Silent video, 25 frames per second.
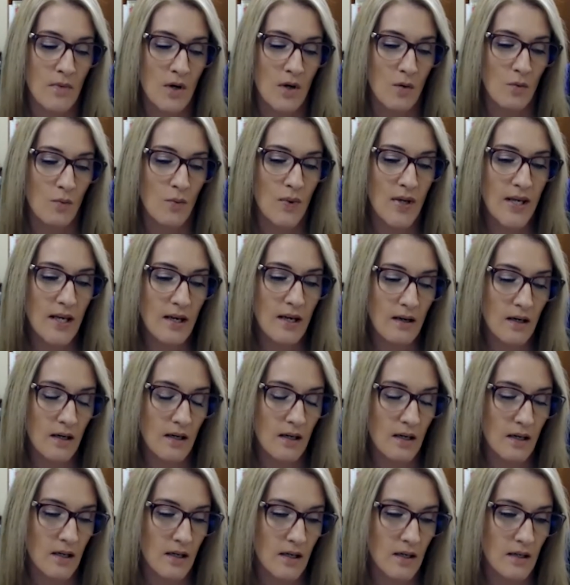We
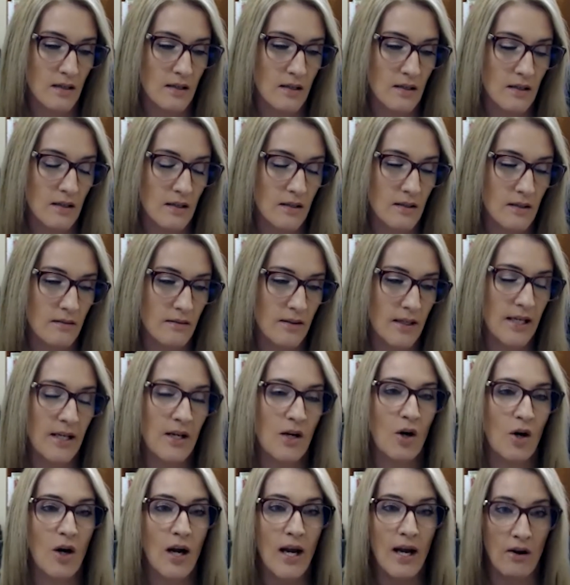are in
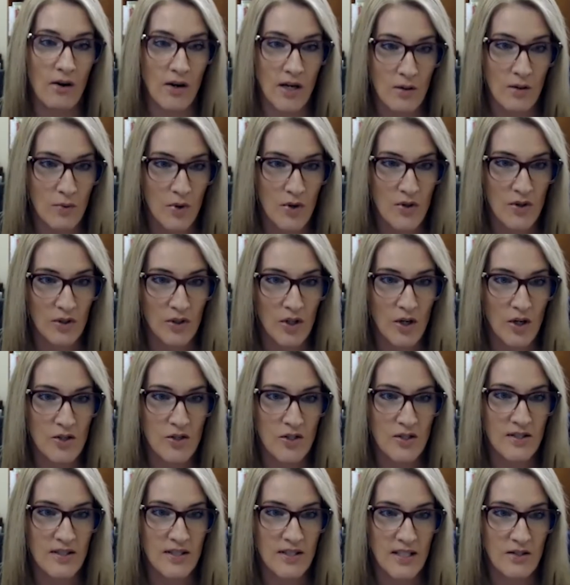our area, we're the
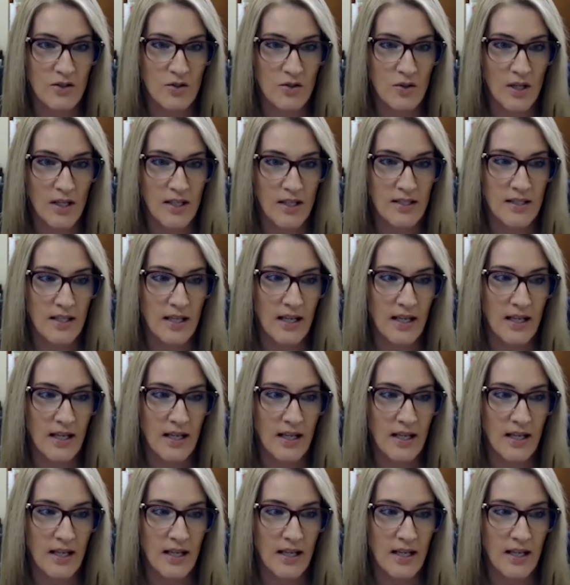largest district,